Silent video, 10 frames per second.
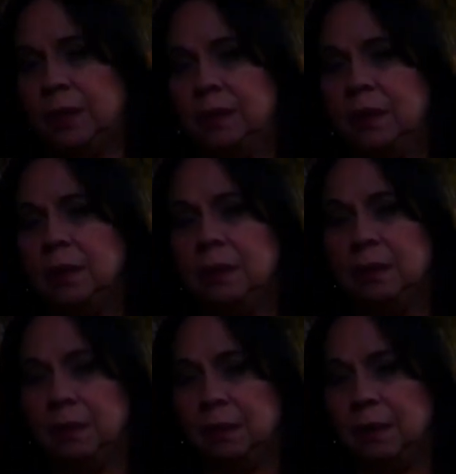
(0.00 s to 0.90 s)
Juan,
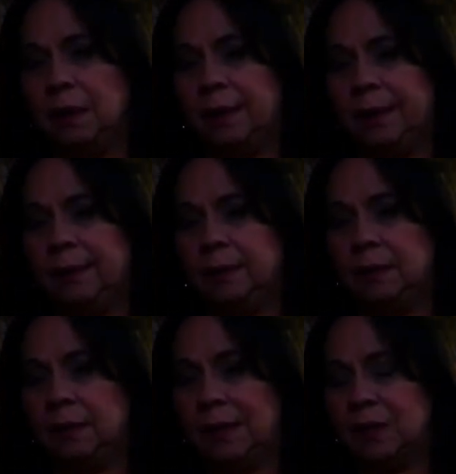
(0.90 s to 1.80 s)

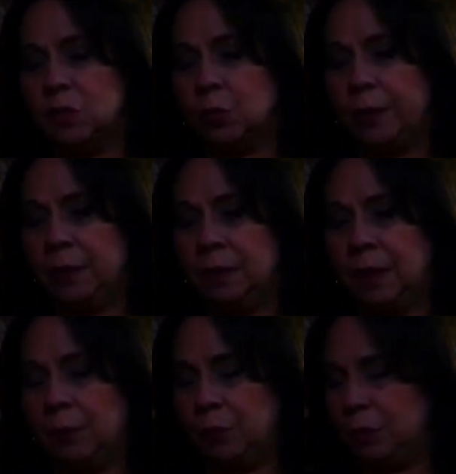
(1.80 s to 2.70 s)
and that's when
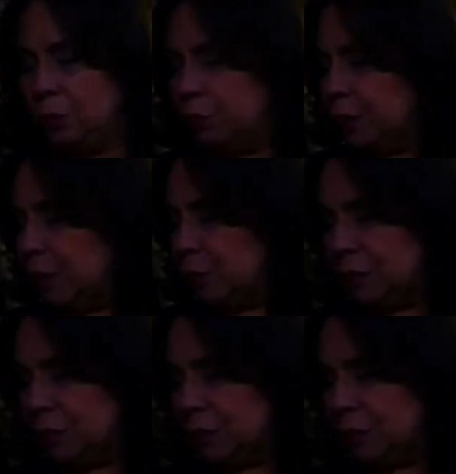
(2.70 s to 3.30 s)
I went where I